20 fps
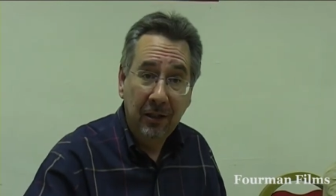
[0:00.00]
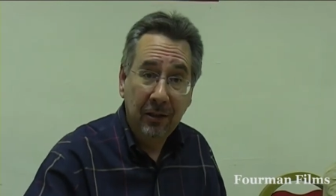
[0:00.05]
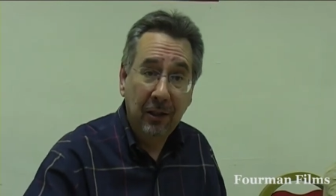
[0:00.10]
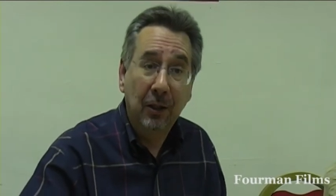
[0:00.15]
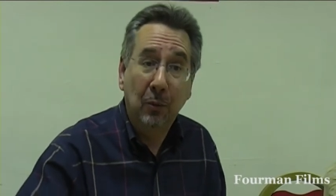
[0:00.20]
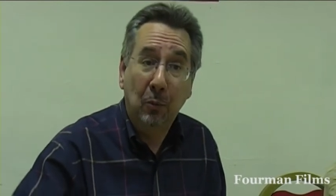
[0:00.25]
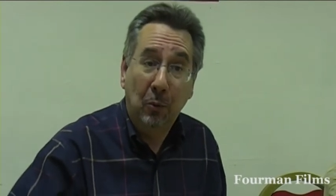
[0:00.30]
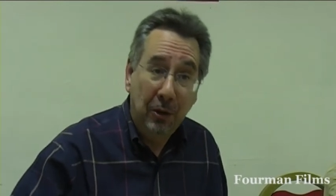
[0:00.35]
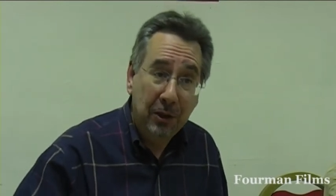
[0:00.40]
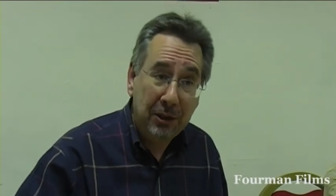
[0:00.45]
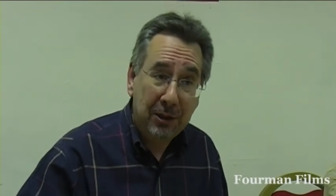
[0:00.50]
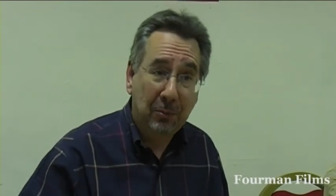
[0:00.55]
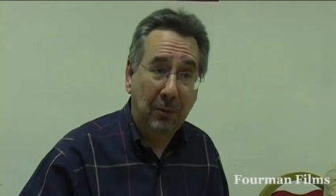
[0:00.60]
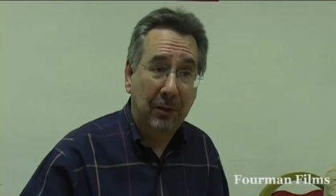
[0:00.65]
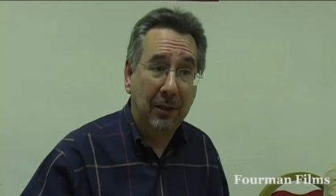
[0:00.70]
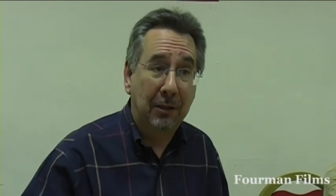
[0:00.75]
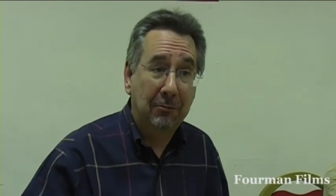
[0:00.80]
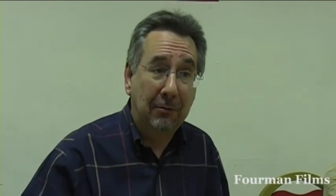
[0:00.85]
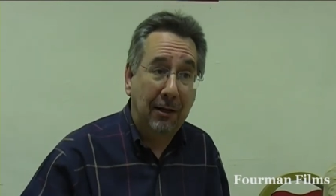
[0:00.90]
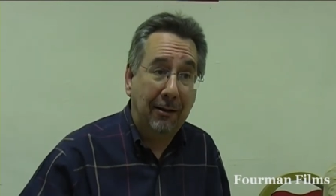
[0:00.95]
than the worst
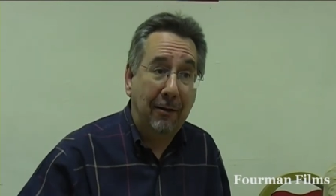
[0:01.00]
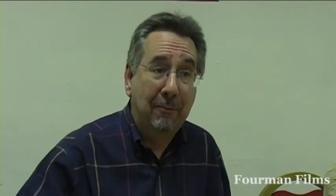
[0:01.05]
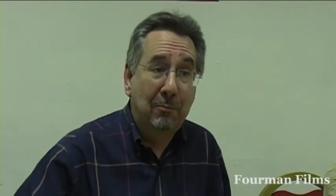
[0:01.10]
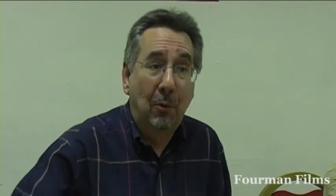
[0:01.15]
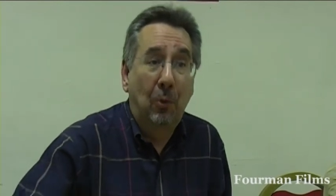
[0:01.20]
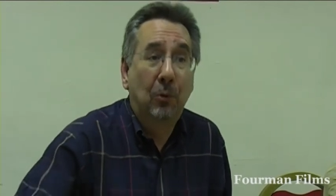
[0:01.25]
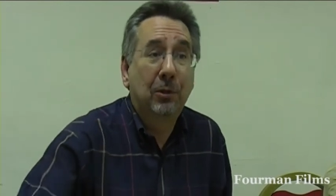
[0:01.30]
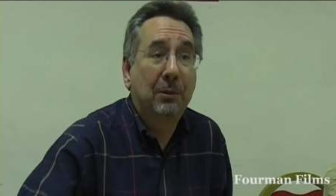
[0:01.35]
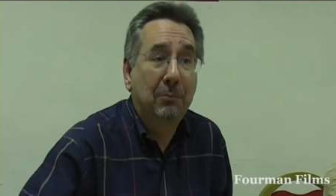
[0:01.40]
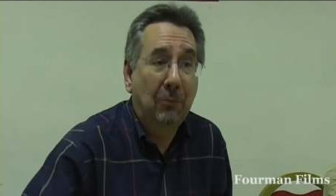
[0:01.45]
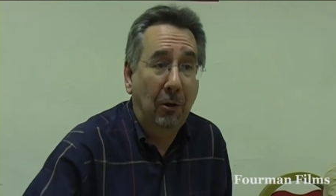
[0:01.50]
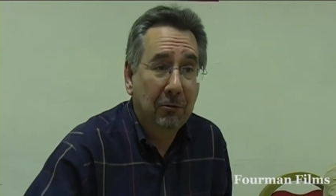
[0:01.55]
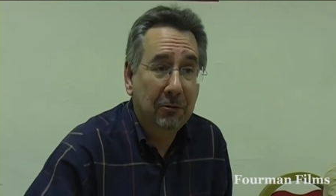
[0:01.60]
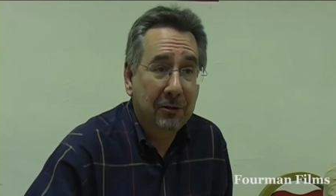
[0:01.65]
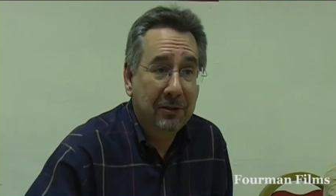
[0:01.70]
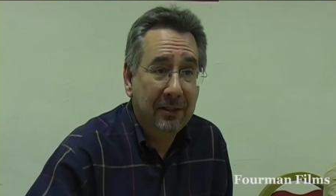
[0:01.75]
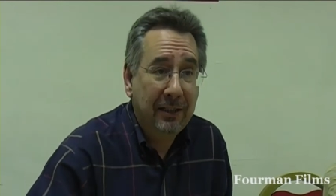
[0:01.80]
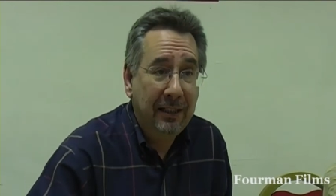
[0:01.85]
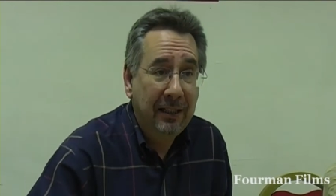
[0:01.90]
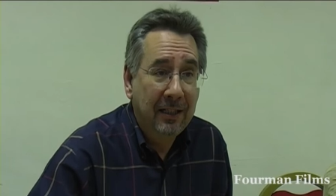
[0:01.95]
one. I'd rather have more
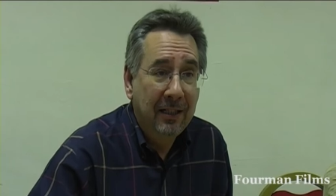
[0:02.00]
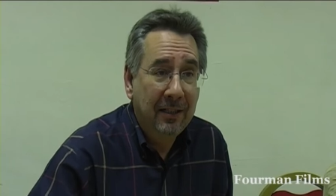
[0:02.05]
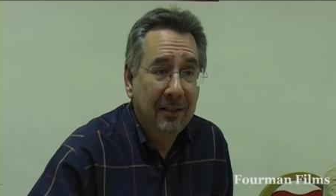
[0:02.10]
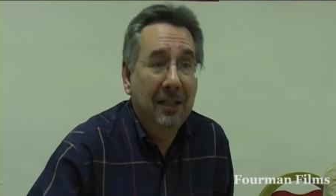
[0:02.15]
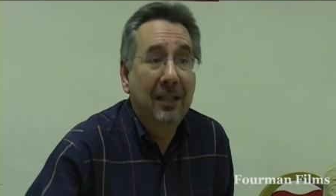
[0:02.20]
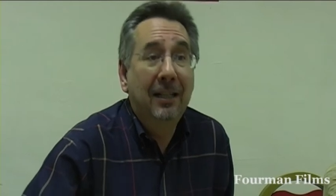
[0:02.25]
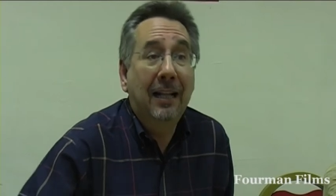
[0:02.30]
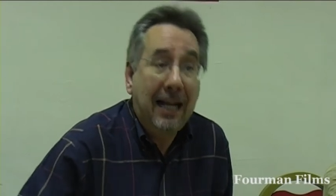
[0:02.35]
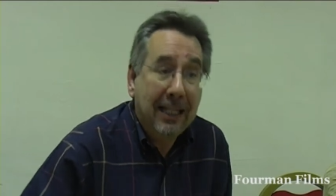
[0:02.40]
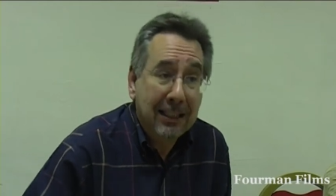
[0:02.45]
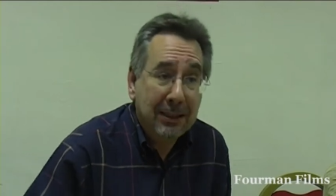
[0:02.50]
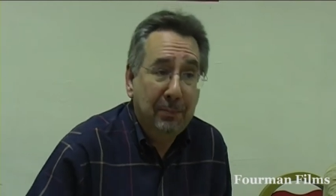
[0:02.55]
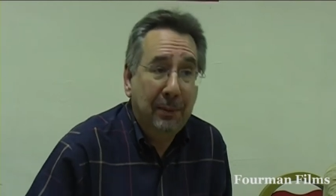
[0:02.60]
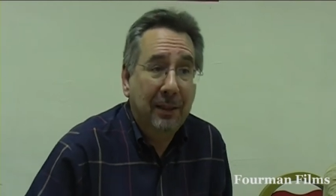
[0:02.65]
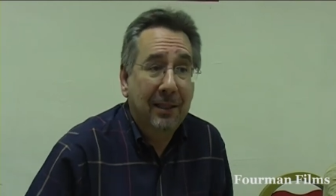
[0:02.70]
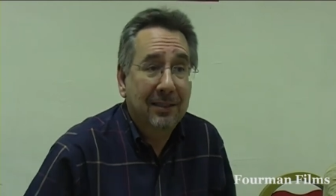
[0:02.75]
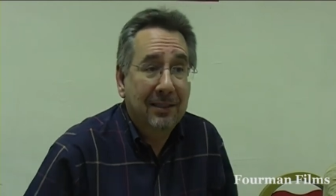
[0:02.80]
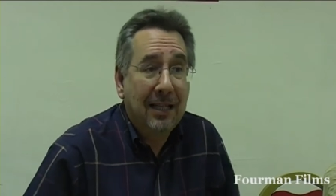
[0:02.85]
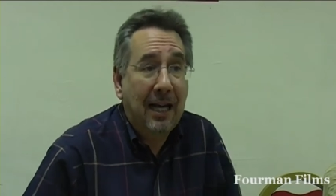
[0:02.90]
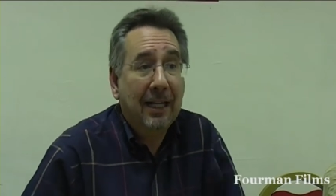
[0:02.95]
democracy than less,
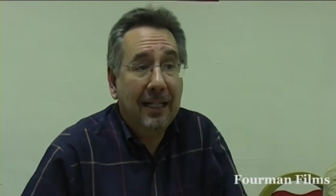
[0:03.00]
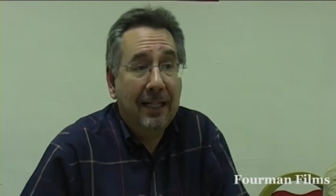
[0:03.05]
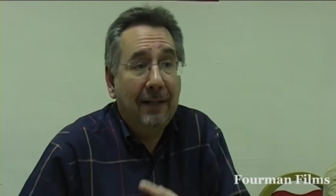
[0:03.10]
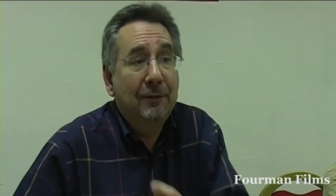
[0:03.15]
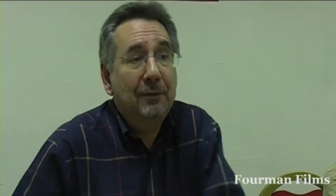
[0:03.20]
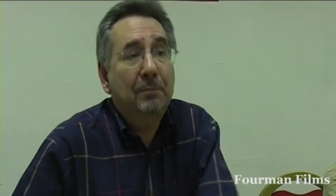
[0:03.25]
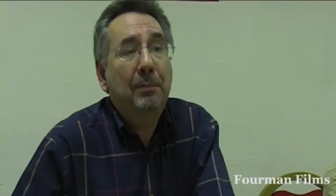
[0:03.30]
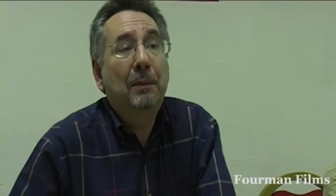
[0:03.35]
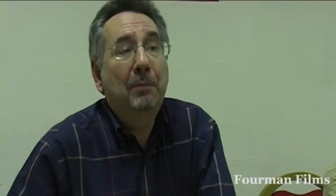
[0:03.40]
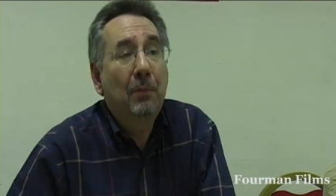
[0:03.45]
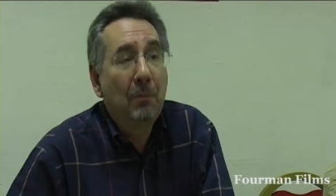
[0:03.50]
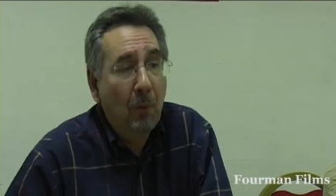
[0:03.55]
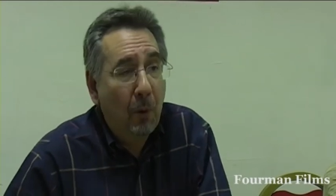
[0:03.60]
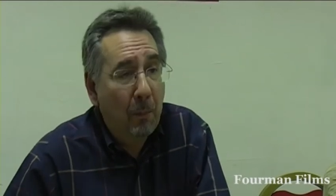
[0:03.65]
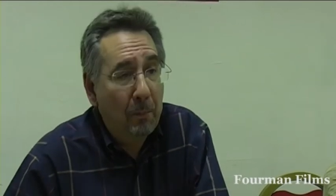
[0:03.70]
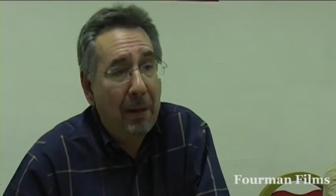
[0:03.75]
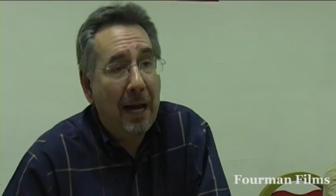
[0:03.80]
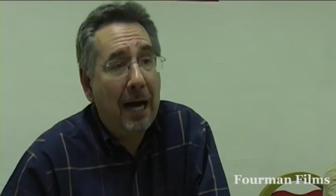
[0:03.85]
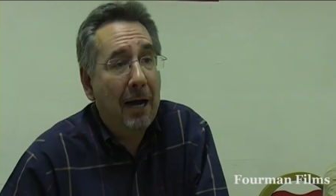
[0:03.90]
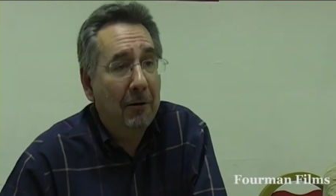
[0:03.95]
because that gives people
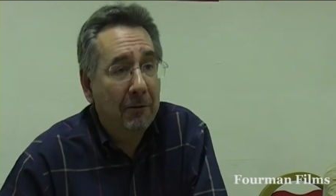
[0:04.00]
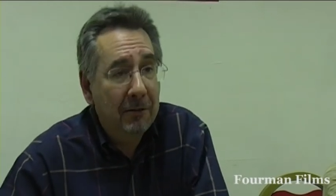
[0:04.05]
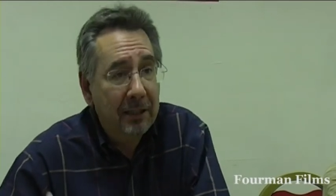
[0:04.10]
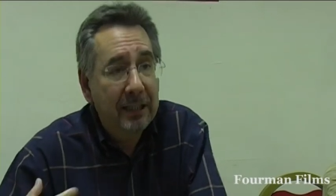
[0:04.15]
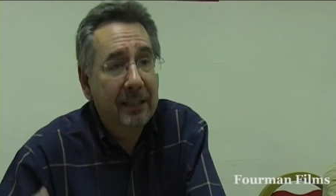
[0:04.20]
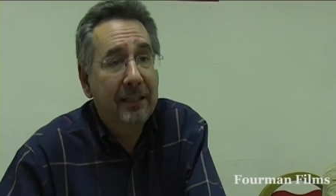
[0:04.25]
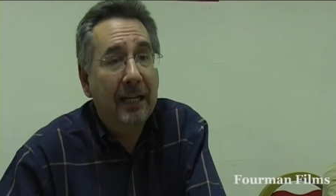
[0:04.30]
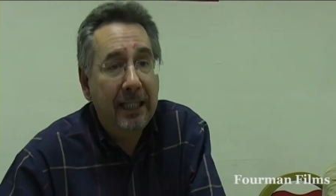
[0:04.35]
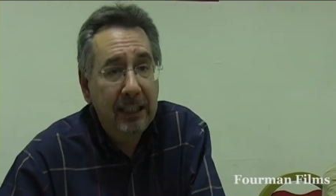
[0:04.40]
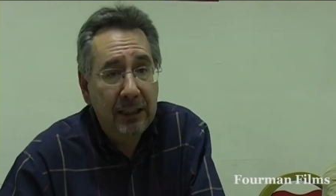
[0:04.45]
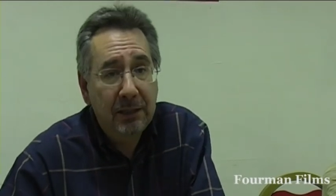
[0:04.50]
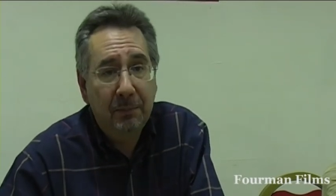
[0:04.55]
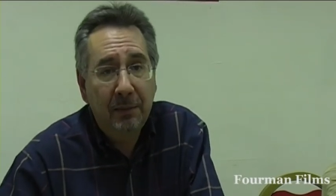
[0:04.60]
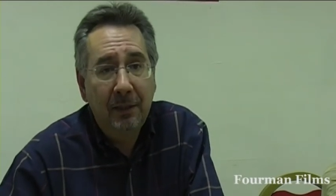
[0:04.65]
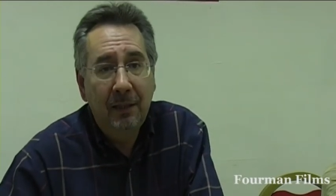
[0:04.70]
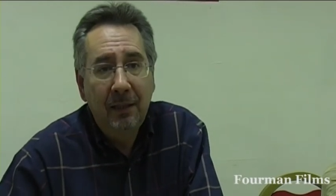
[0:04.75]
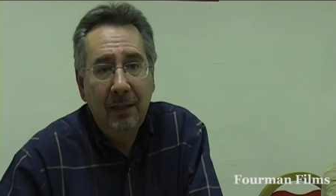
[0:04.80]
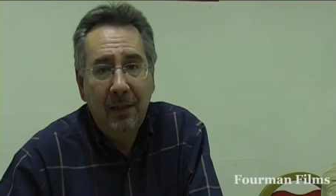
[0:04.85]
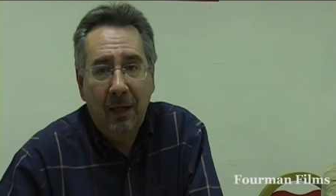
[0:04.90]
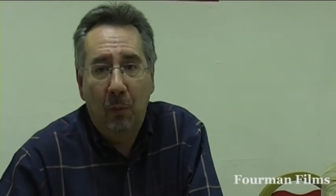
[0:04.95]
more power and engagement,